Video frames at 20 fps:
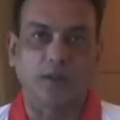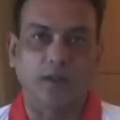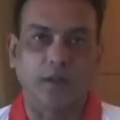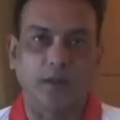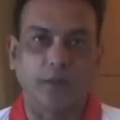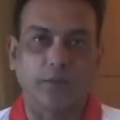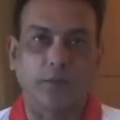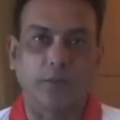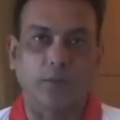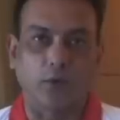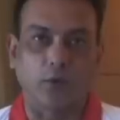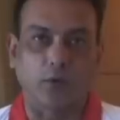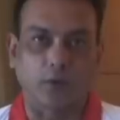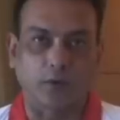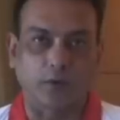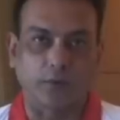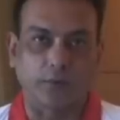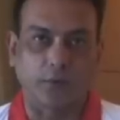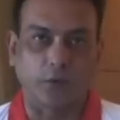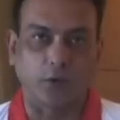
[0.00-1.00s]

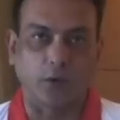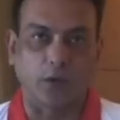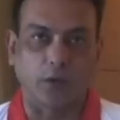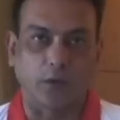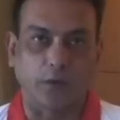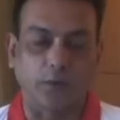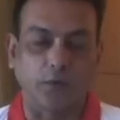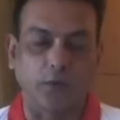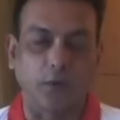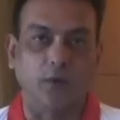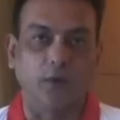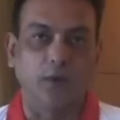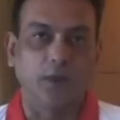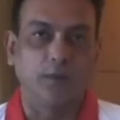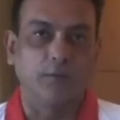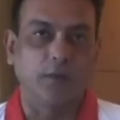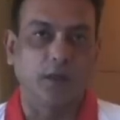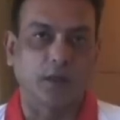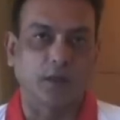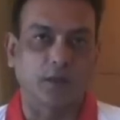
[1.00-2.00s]
out of 4?
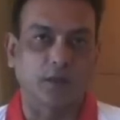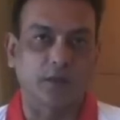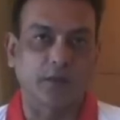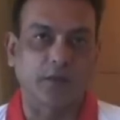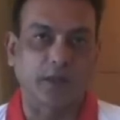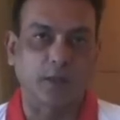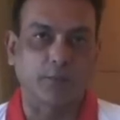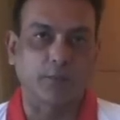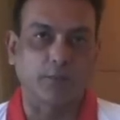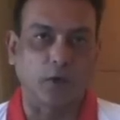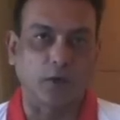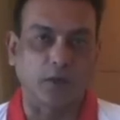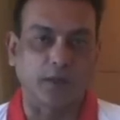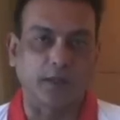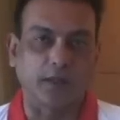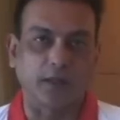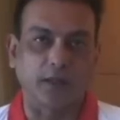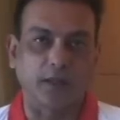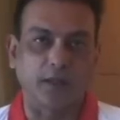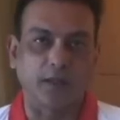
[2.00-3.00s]
Because Ricky
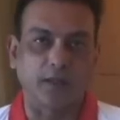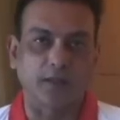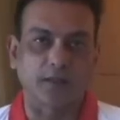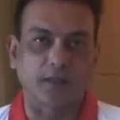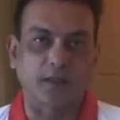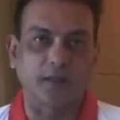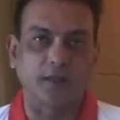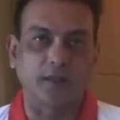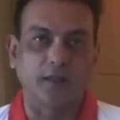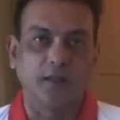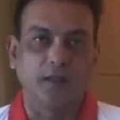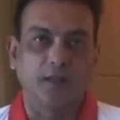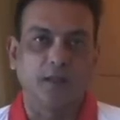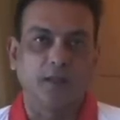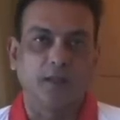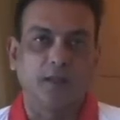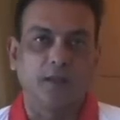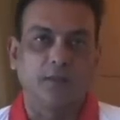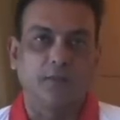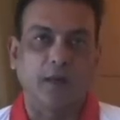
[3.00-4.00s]
Ponting is
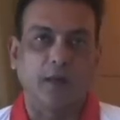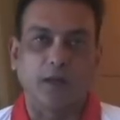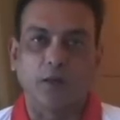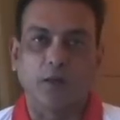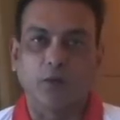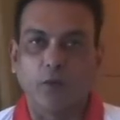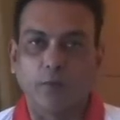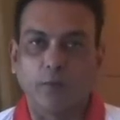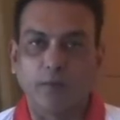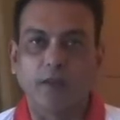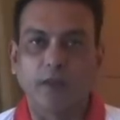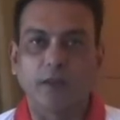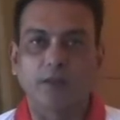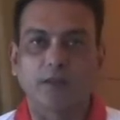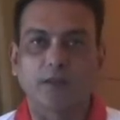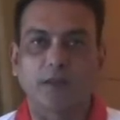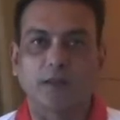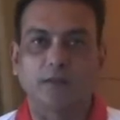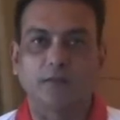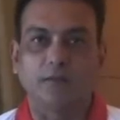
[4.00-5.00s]
by no
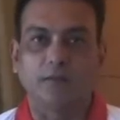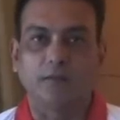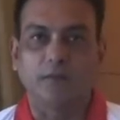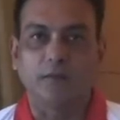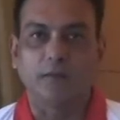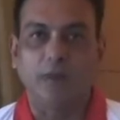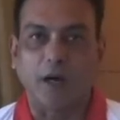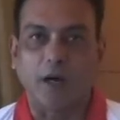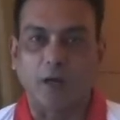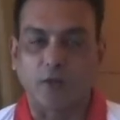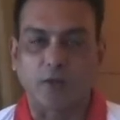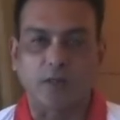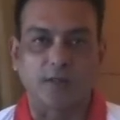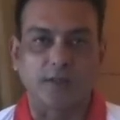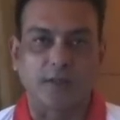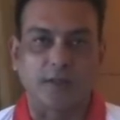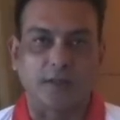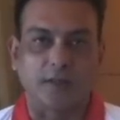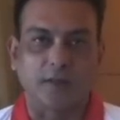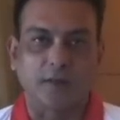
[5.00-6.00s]
means out
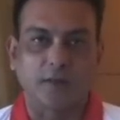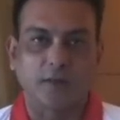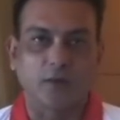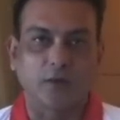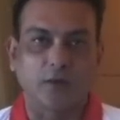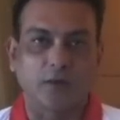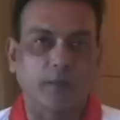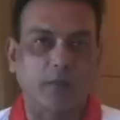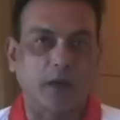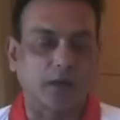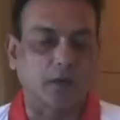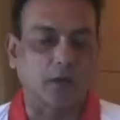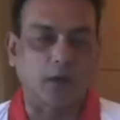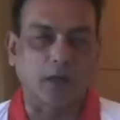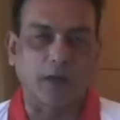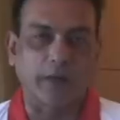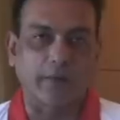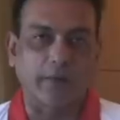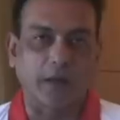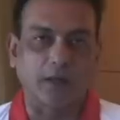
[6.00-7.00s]
as yet. You know, he might not
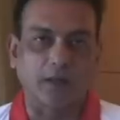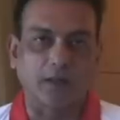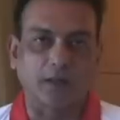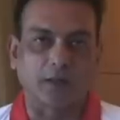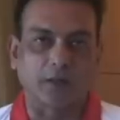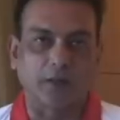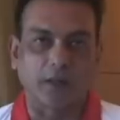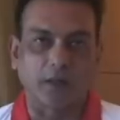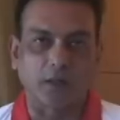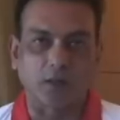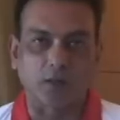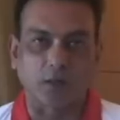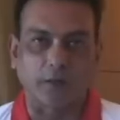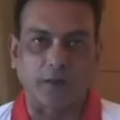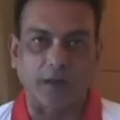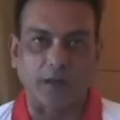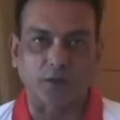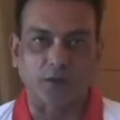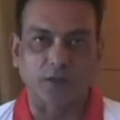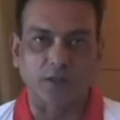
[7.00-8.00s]
have had the greatest of
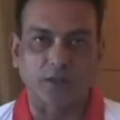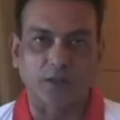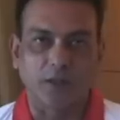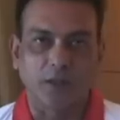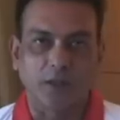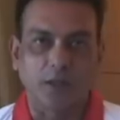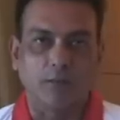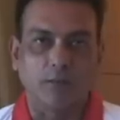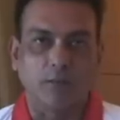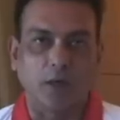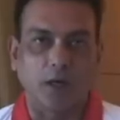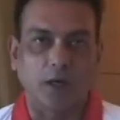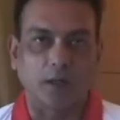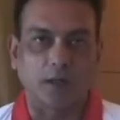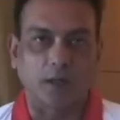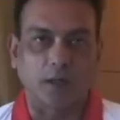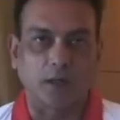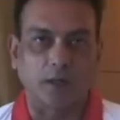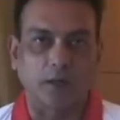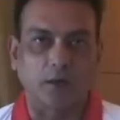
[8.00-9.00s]
Ashes, but
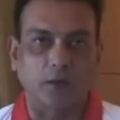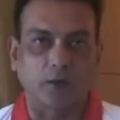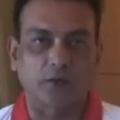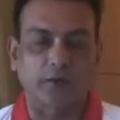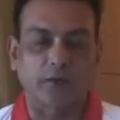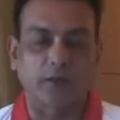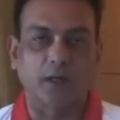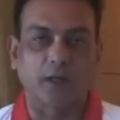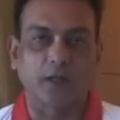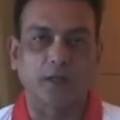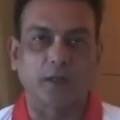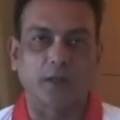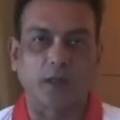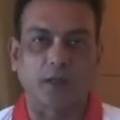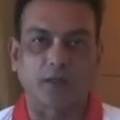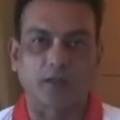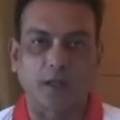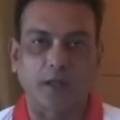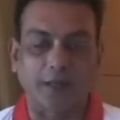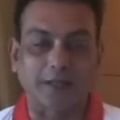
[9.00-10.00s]
the Australian
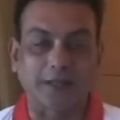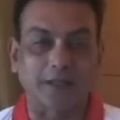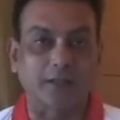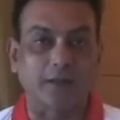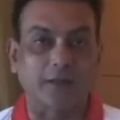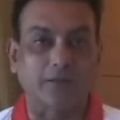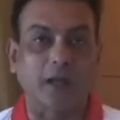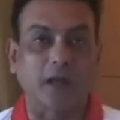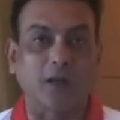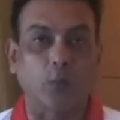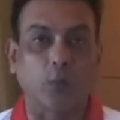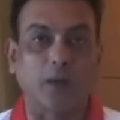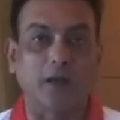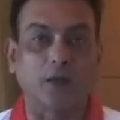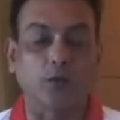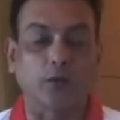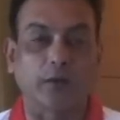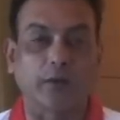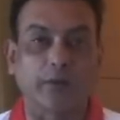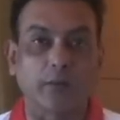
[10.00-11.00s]
selectors have done well
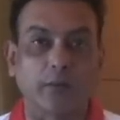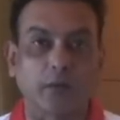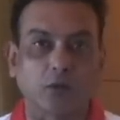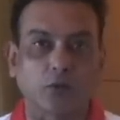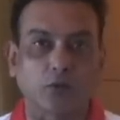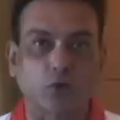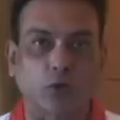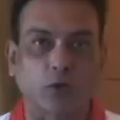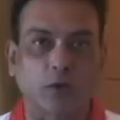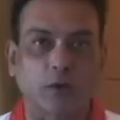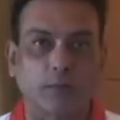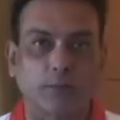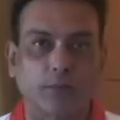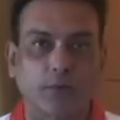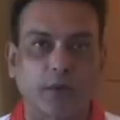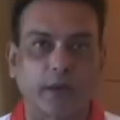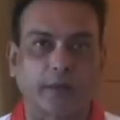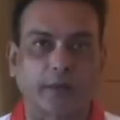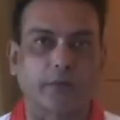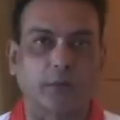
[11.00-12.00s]
to give him a total
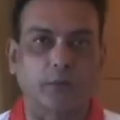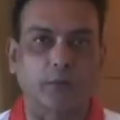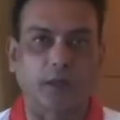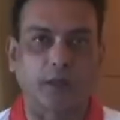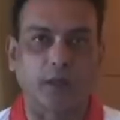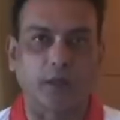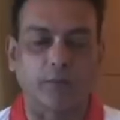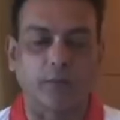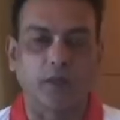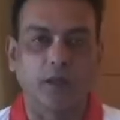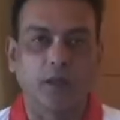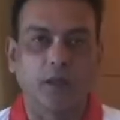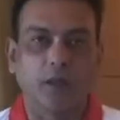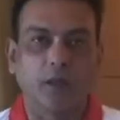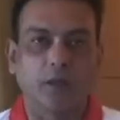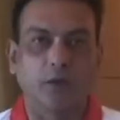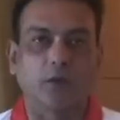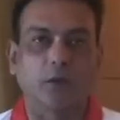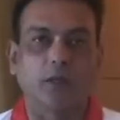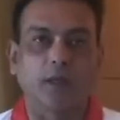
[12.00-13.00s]
break from the game.
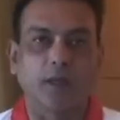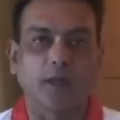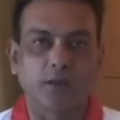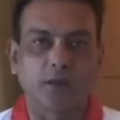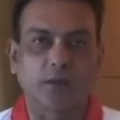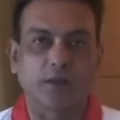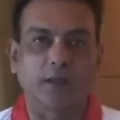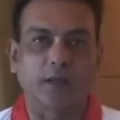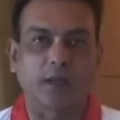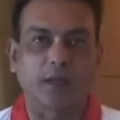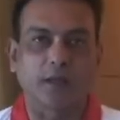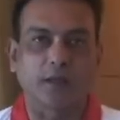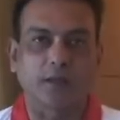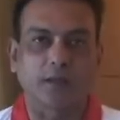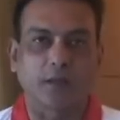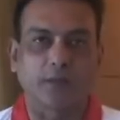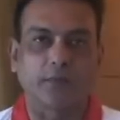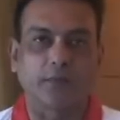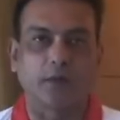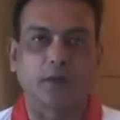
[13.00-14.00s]
You know, the injury that he
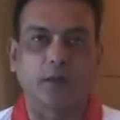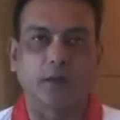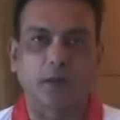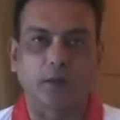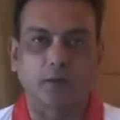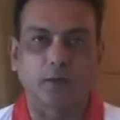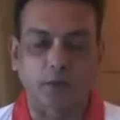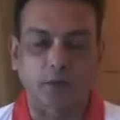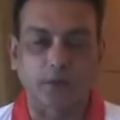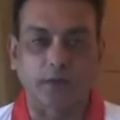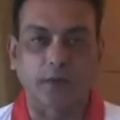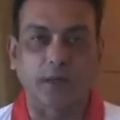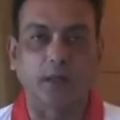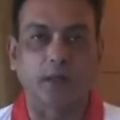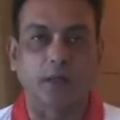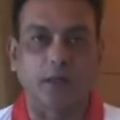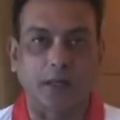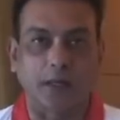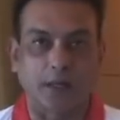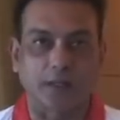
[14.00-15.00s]
suffered to his
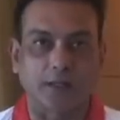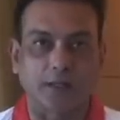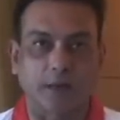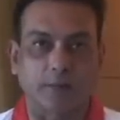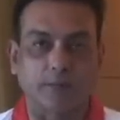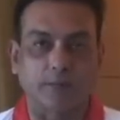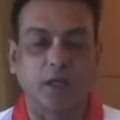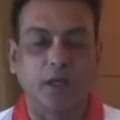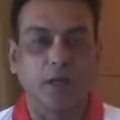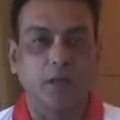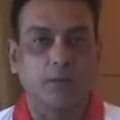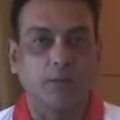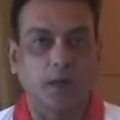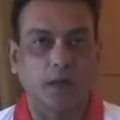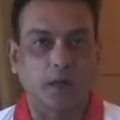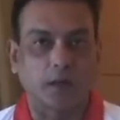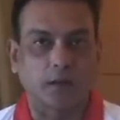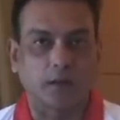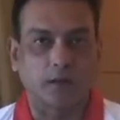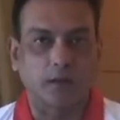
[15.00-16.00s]
finger, that has helped.
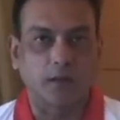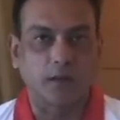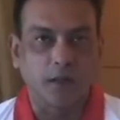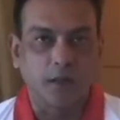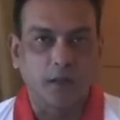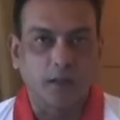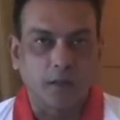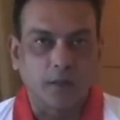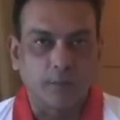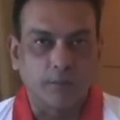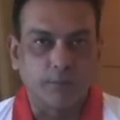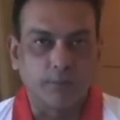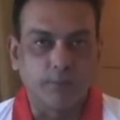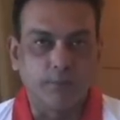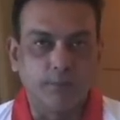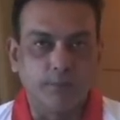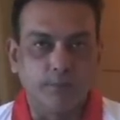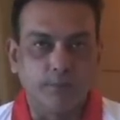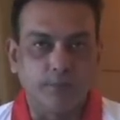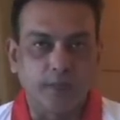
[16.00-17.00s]
But
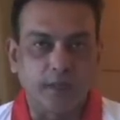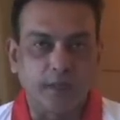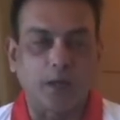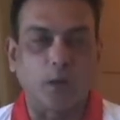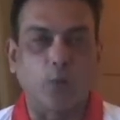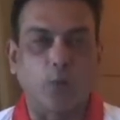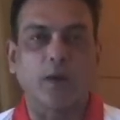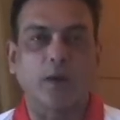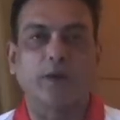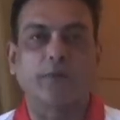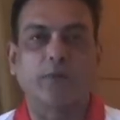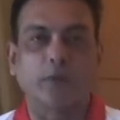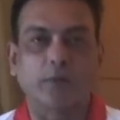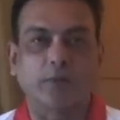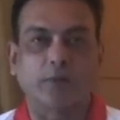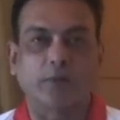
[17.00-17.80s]
being away from